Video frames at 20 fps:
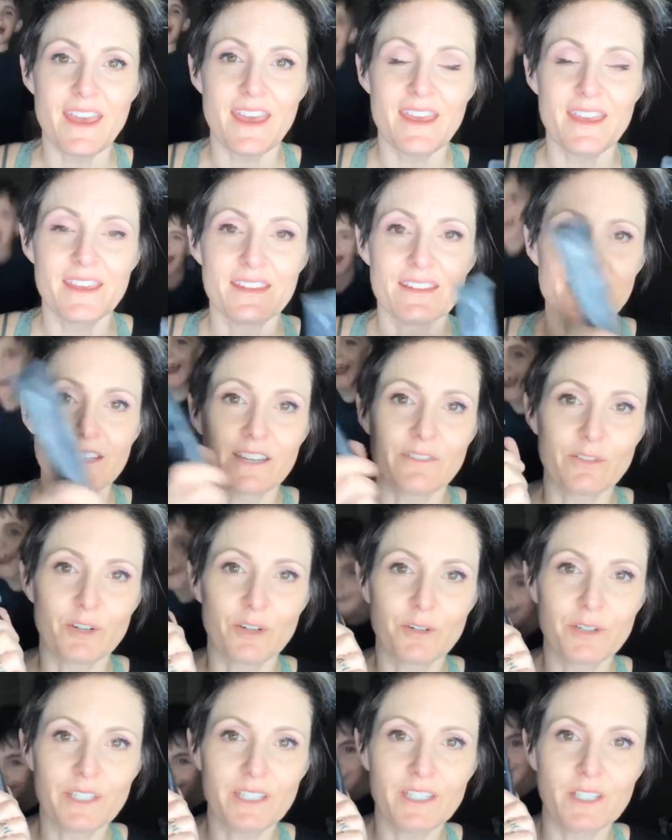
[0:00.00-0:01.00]
and I've
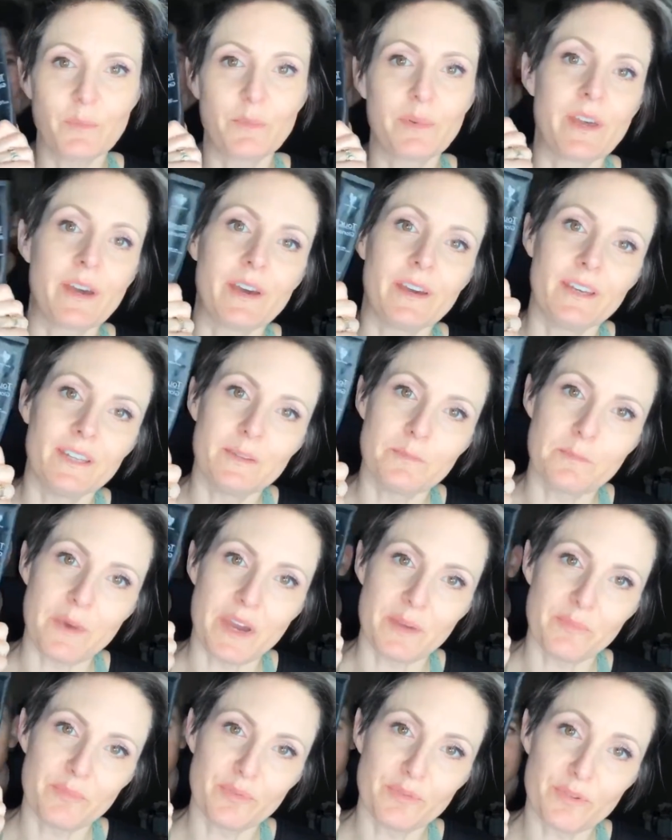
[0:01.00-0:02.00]
already applied
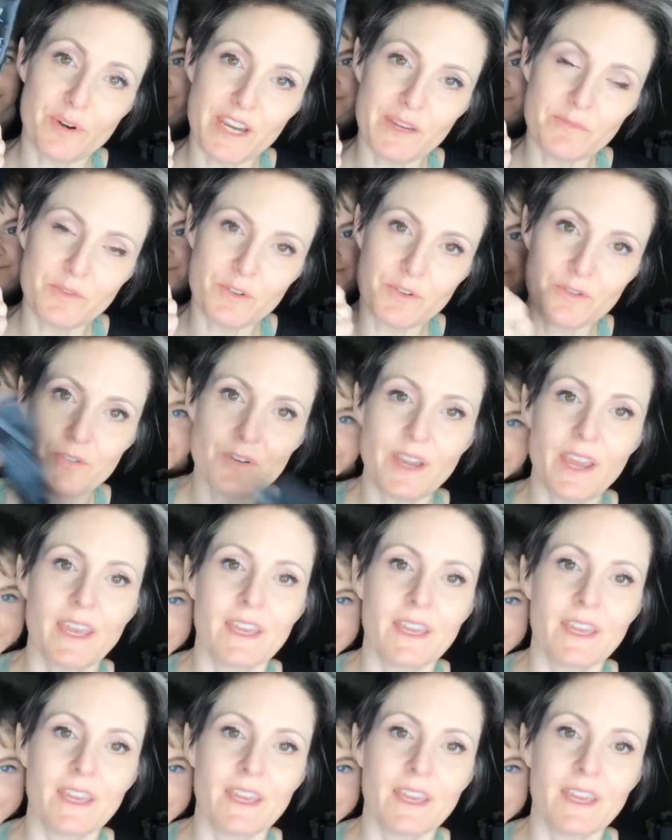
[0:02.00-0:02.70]
my primer